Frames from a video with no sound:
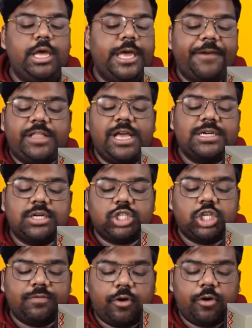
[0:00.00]
If they are
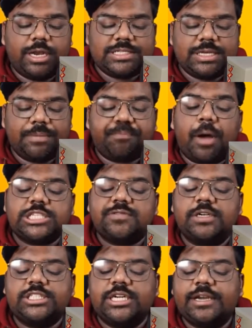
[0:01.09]
searching for, let's say,
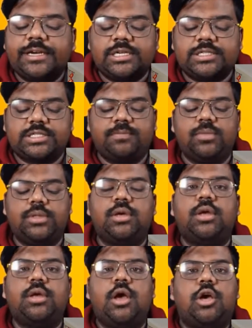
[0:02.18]
password generators,
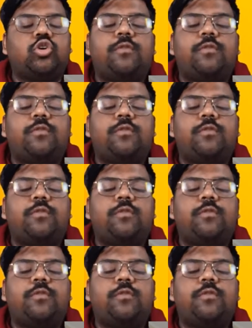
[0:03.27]
so